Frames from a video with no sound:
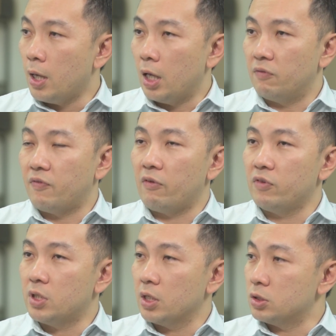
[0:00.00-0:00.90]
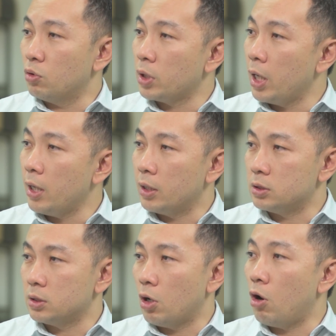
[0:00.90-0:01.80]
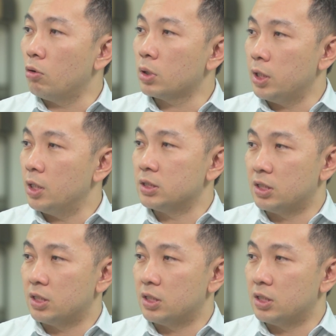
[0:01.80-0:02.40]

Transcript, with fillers: And if everything is okay and the all clear is